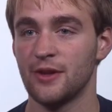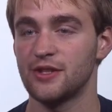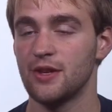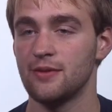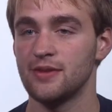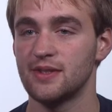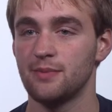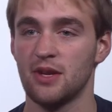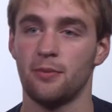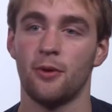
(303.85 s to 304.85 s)
students
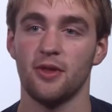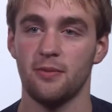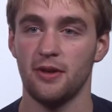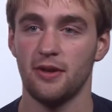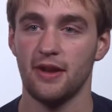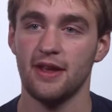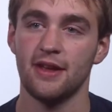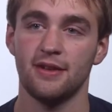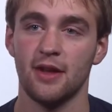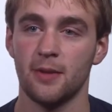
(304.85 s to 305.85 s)
being a part of the community
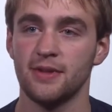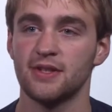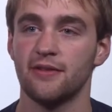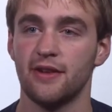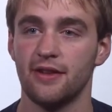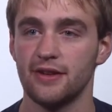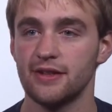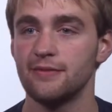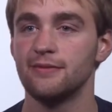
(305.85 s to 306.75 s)
and helping serve others.